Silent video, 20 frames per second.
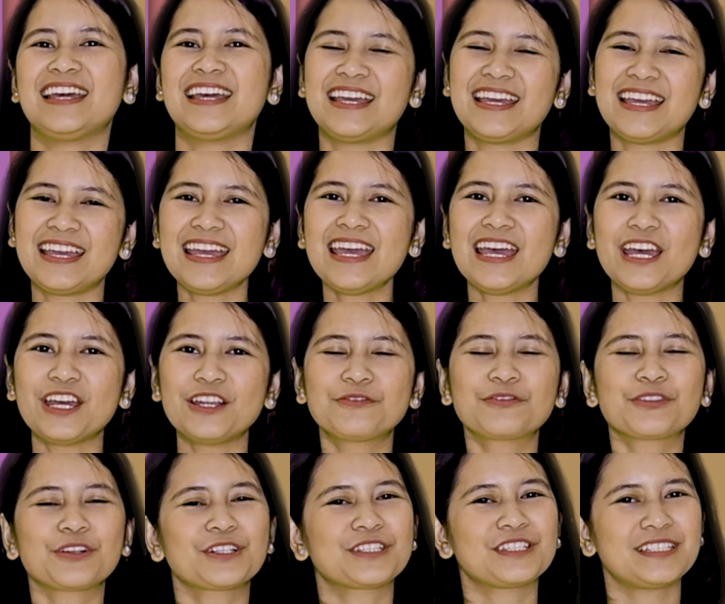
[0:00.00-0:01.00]
And
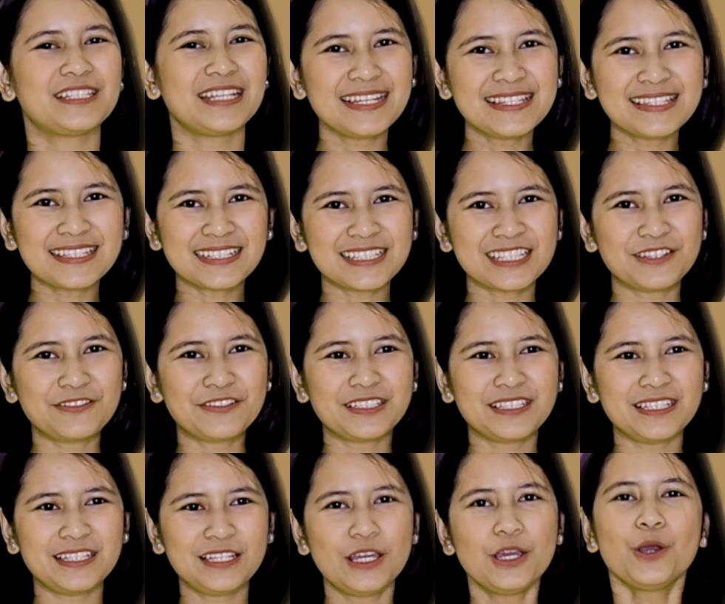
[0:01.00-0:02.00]
for today's
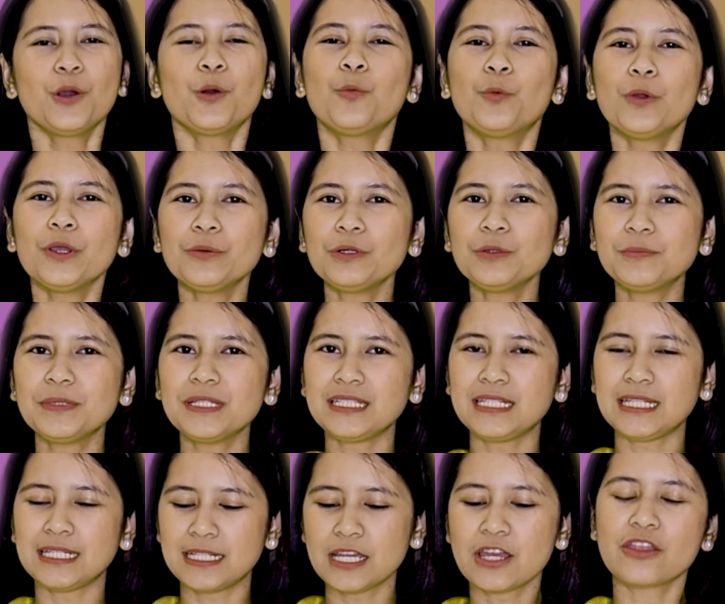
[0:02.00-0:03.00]
activity, we will be
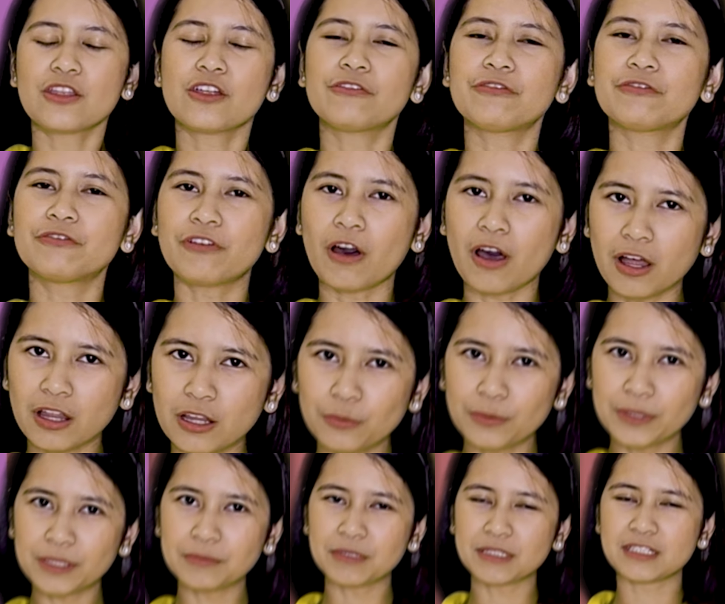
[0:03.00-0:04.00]
needing the
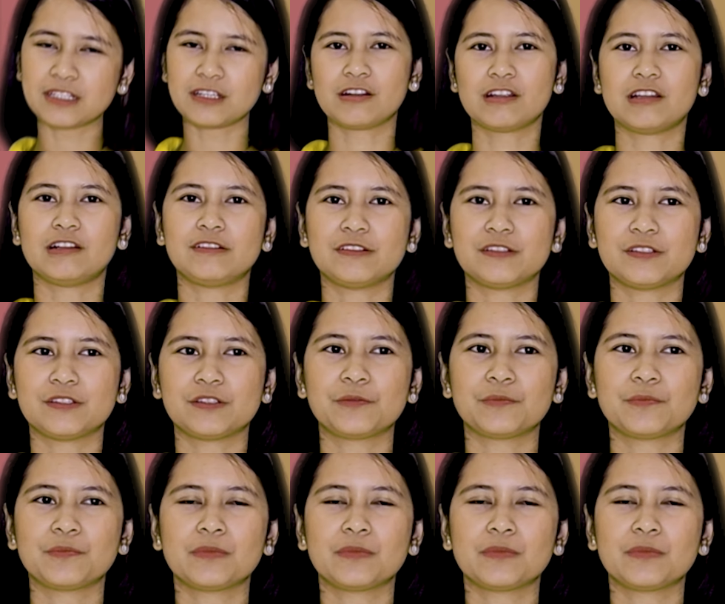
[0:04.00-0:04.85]
following materials.